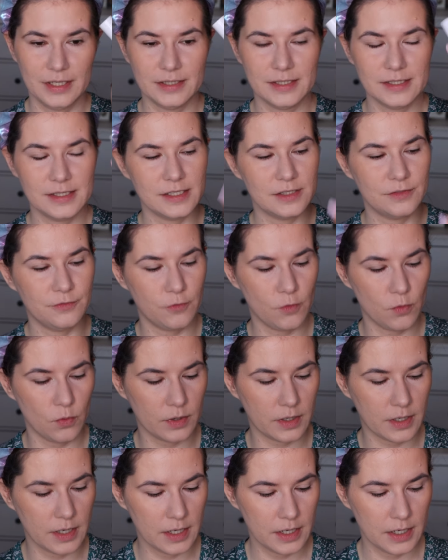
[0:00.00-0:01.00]
This is
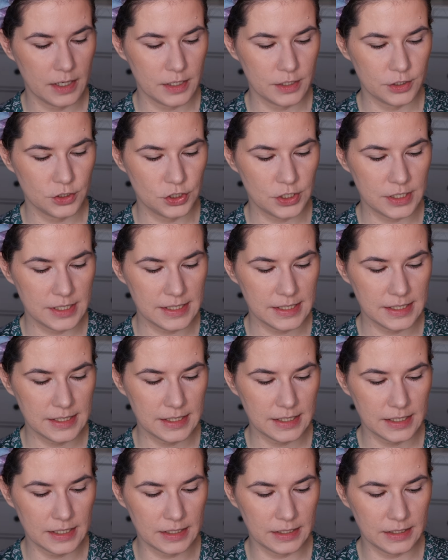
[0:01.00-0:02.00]
for
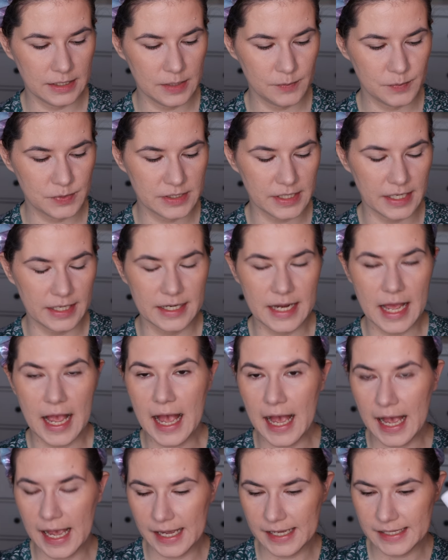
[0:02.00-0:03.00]
cheek, lips and
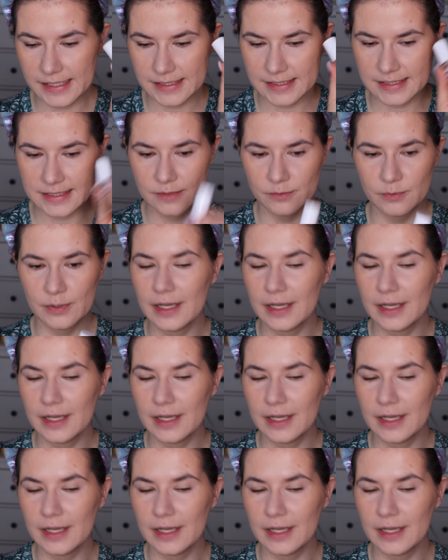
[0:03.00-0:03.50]
eyes.